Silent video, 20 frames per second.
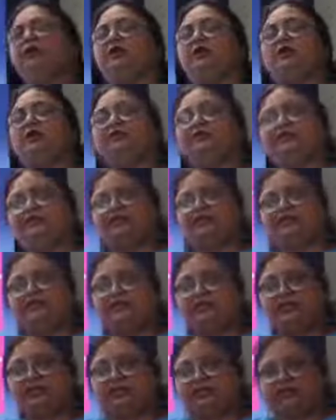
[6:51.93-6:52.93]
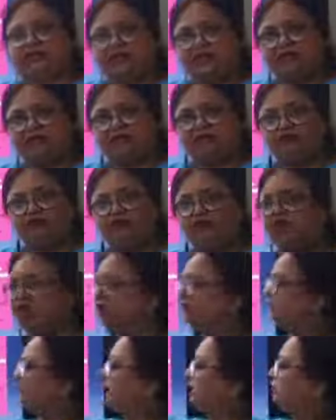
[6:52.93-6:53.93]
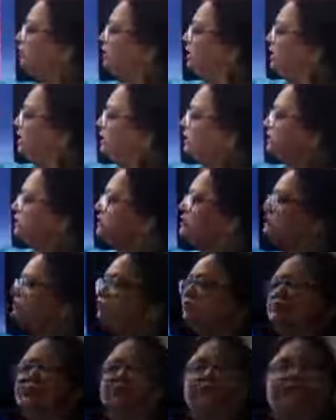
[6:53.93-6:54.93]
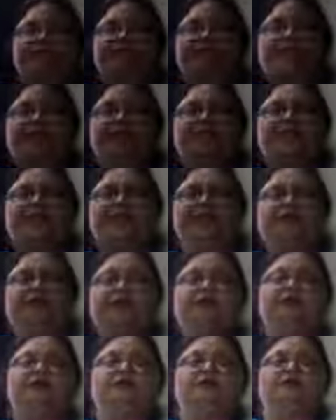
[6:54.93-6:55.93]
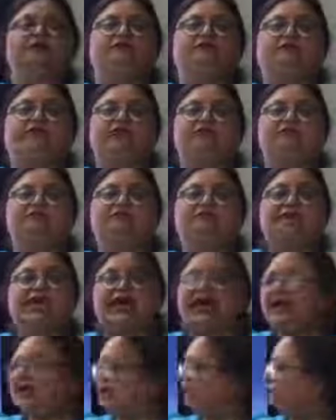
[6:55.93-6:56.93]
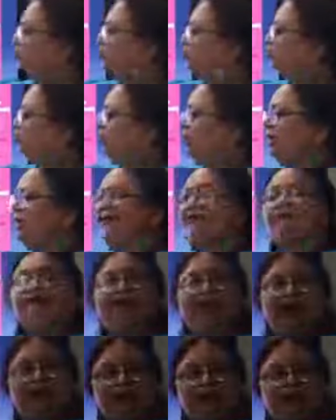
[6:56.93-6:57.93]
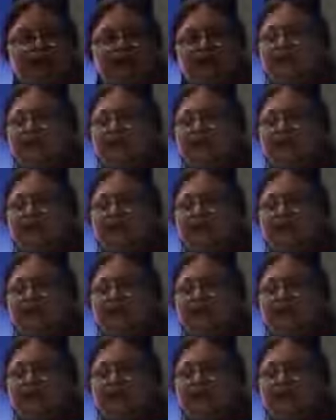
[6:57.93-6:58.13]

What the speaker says: 1789, if you talk about, this was the flag that France had, the royal flag.